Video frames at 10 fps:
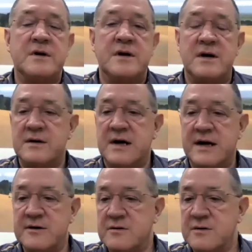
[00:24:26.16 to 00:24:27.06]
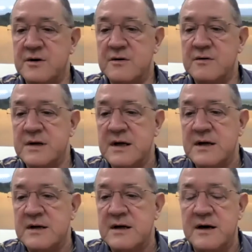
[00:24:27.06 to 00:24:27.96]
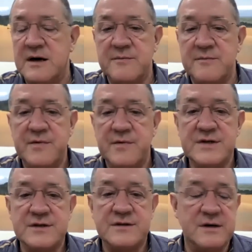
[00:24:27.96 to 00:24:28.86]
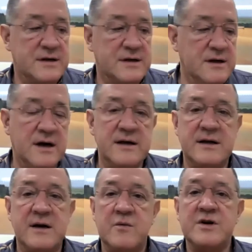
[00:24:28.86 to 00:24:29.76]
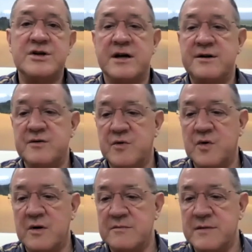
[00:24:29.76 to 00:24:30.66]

Uh, I don't know. Um, this, uh, and I wish I knew more.